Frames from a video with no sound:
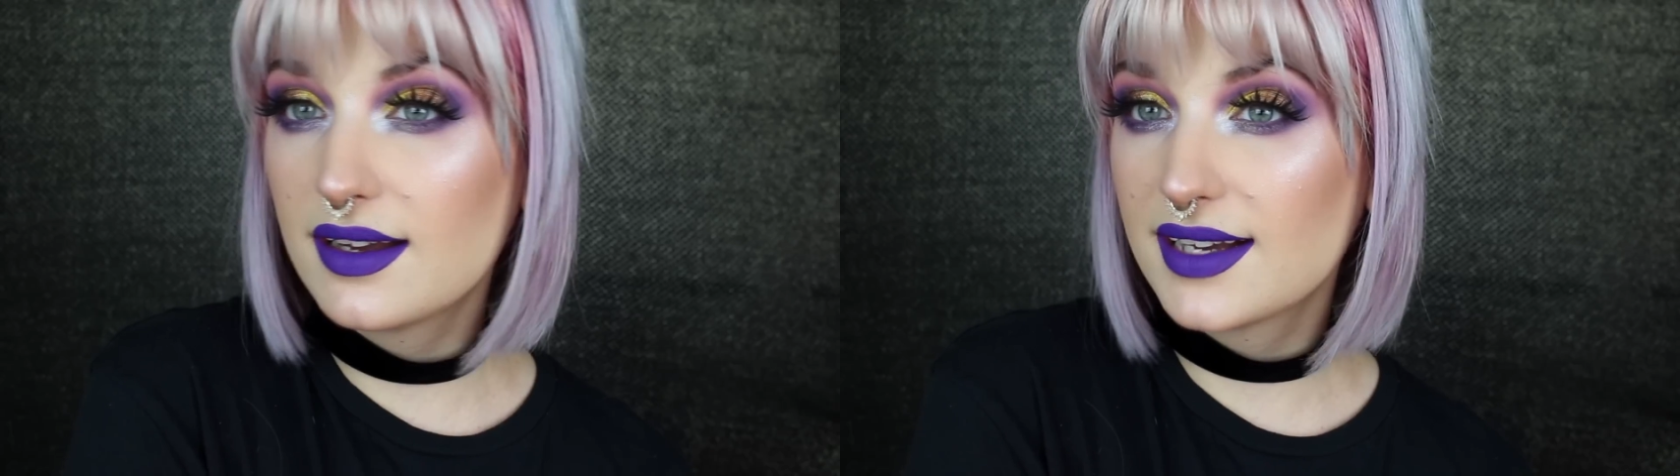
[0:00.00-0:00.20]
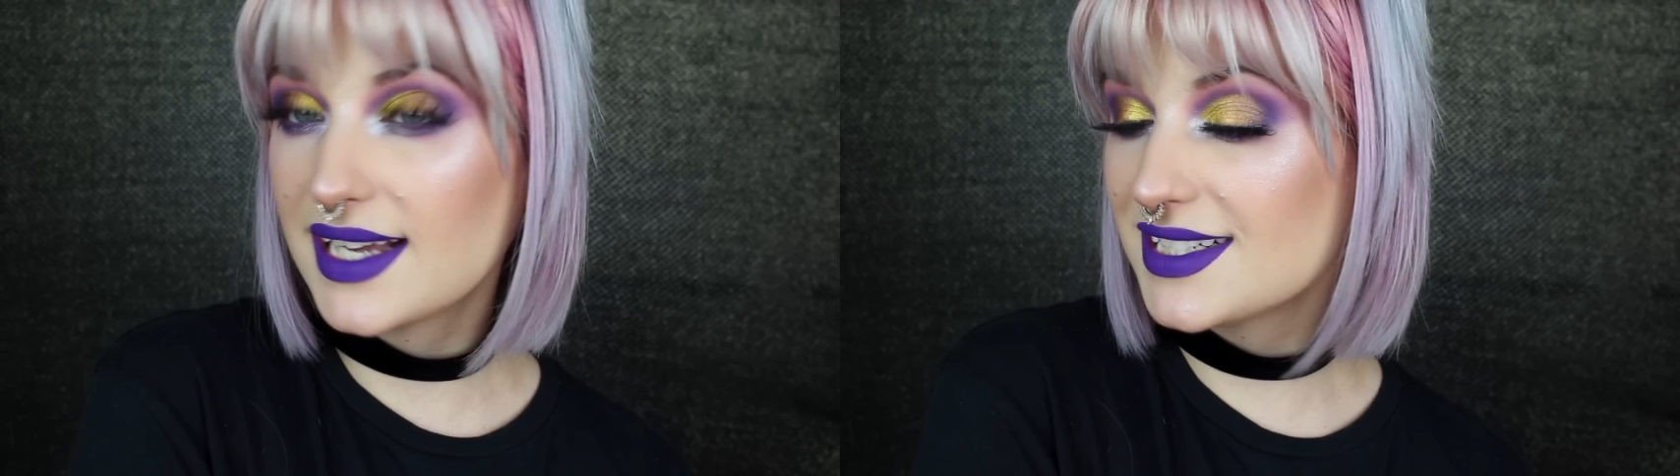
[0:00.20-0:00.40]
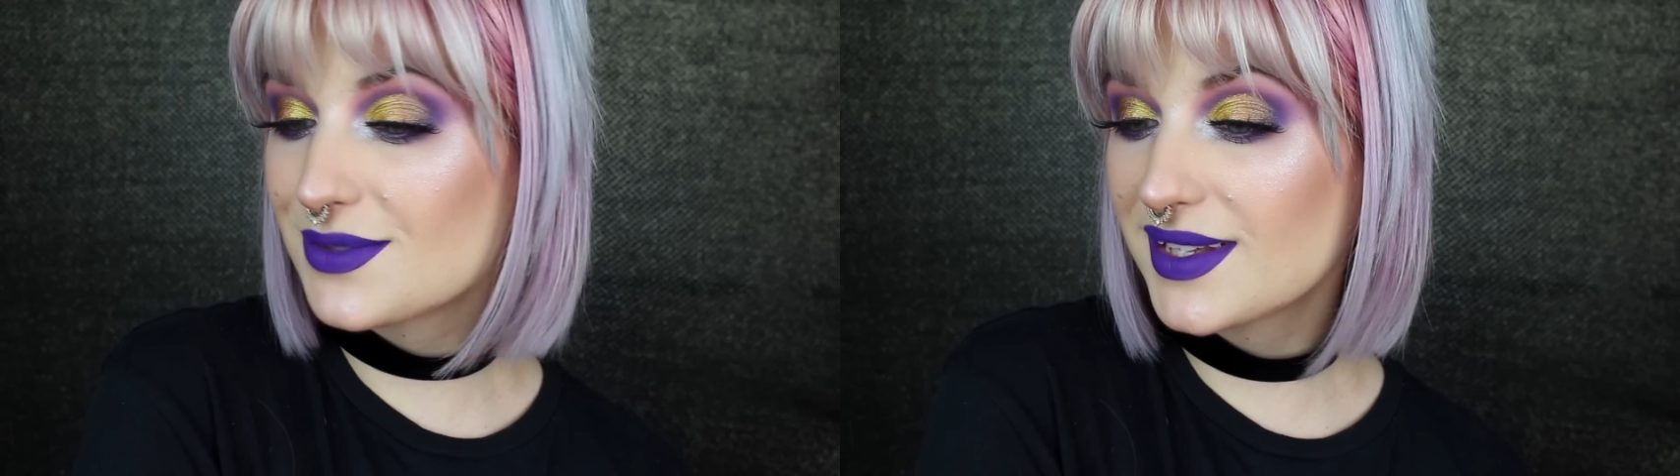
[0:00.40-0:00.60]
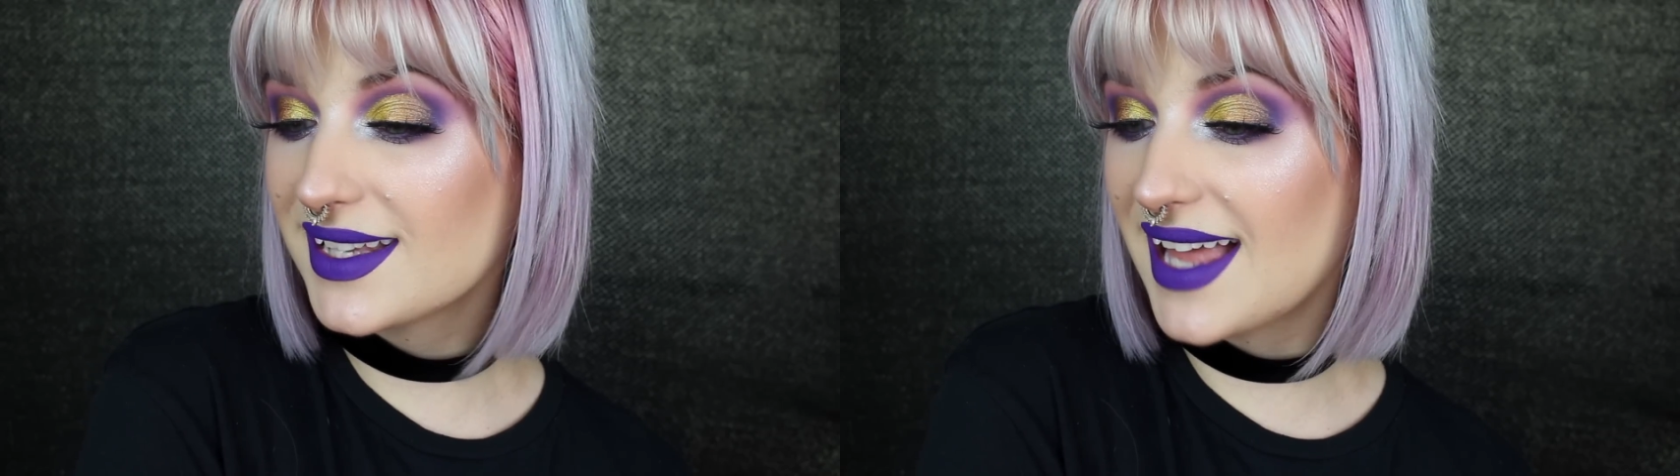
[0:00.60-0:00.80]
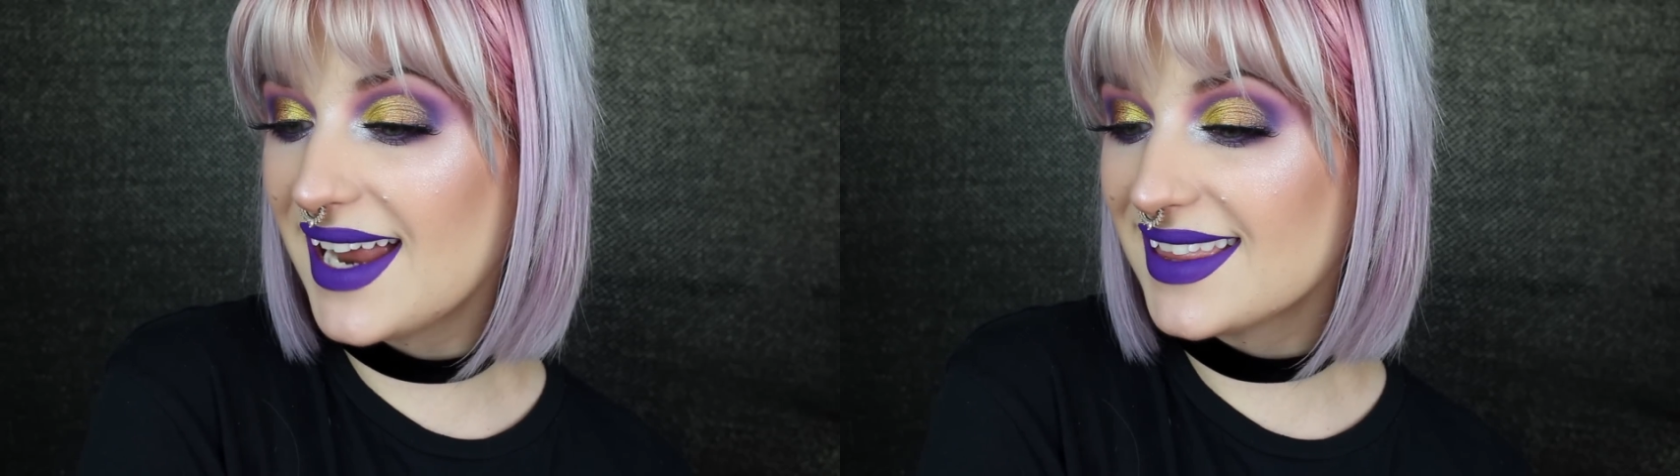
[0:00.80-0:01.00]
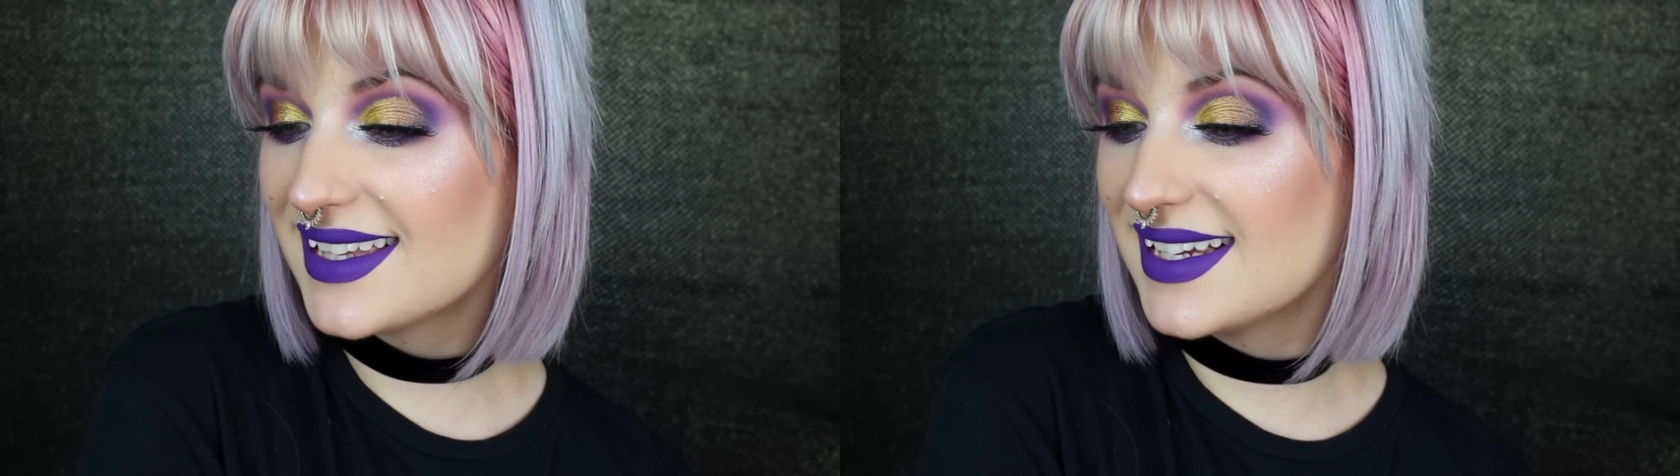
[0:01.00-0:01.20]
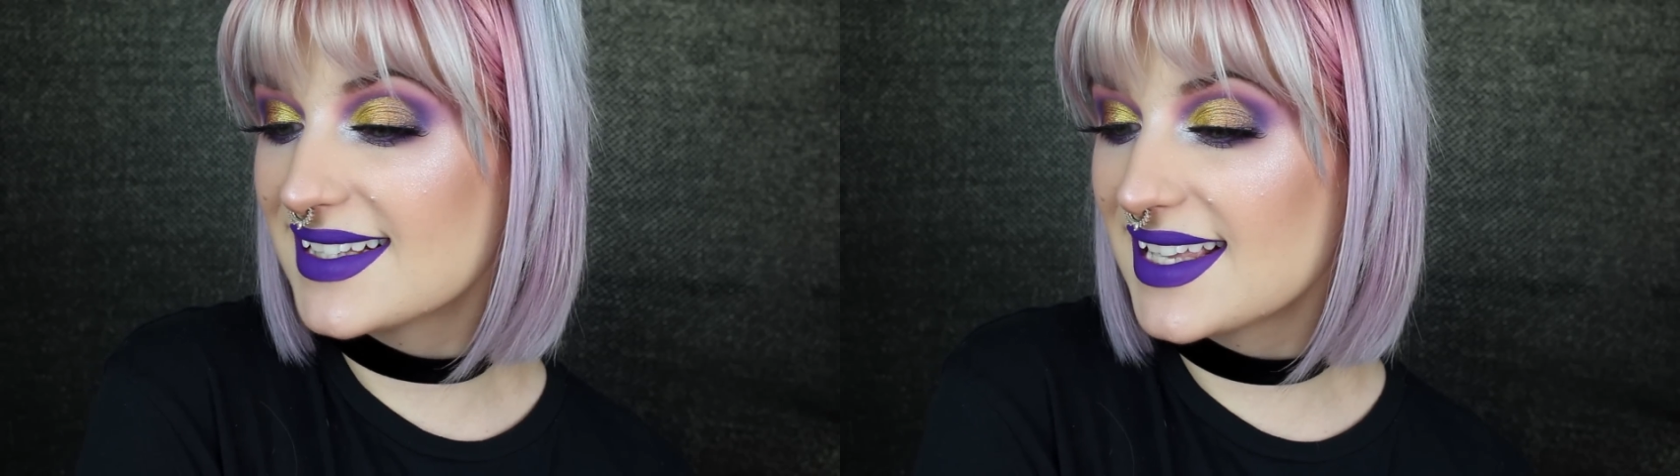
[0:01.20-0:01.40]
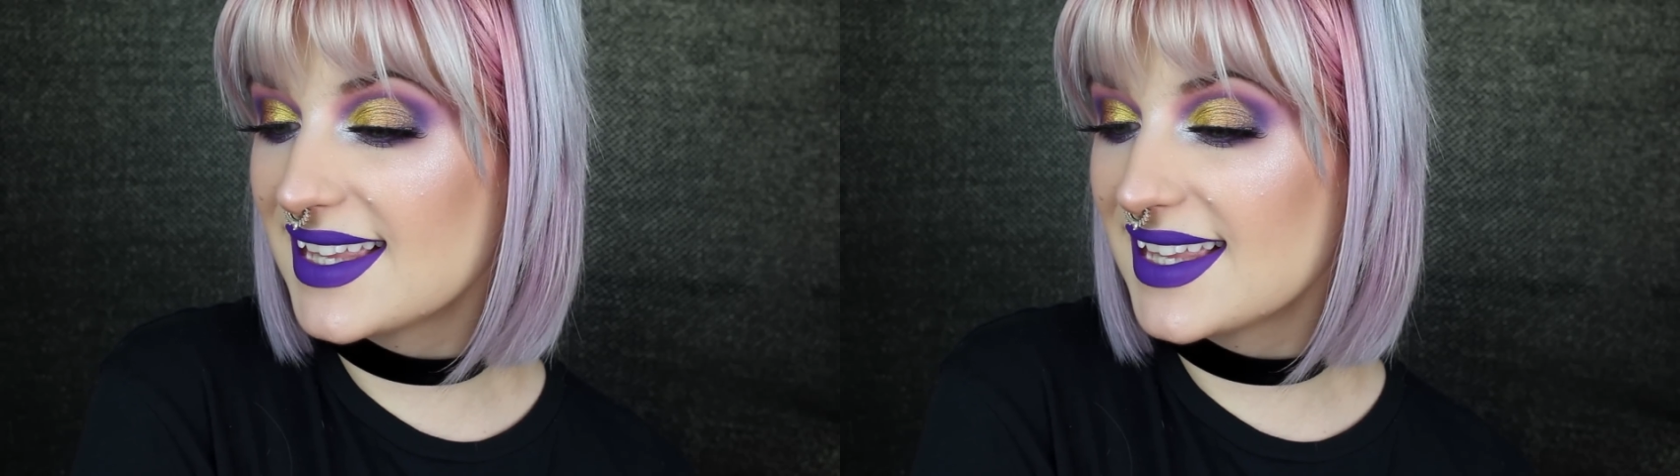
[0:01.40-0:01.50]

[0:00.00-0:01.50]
I just really like this.